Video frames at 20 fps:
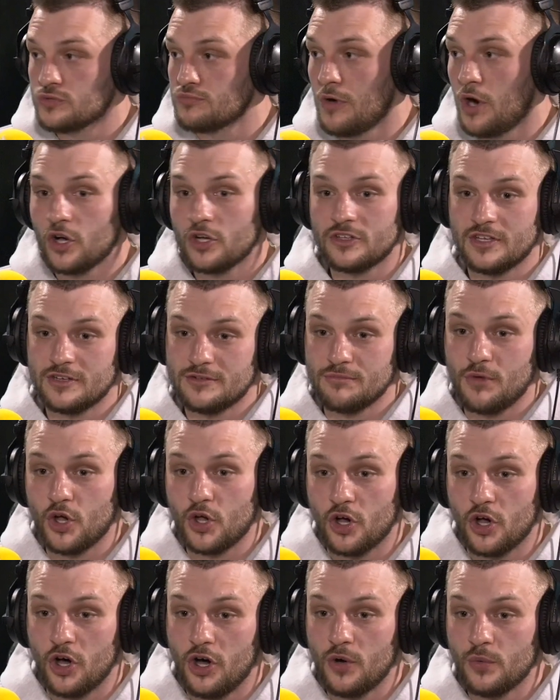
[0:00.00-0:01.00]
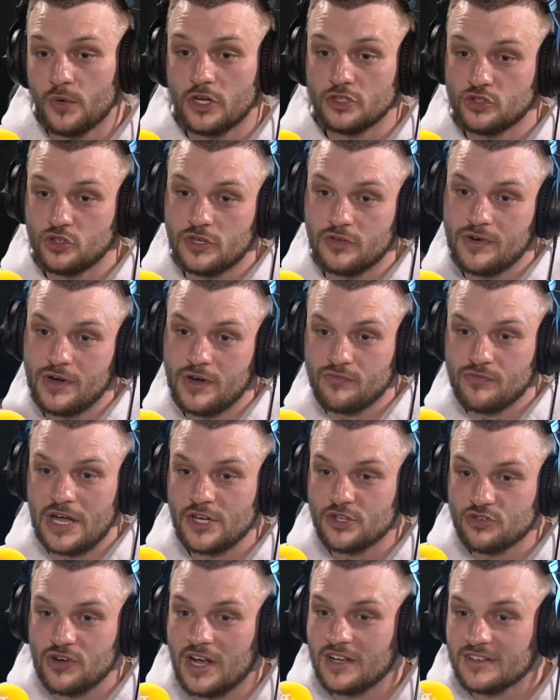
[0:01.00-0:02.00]
marketed my car. We like took it around
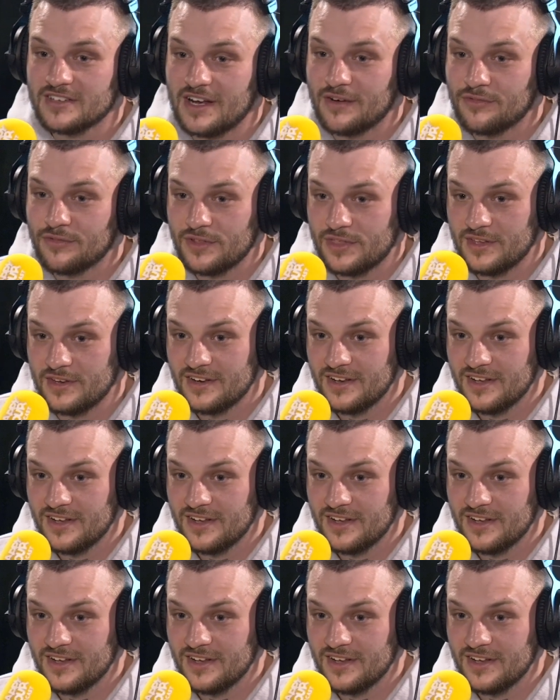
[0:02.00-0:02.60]
racetracks and everything.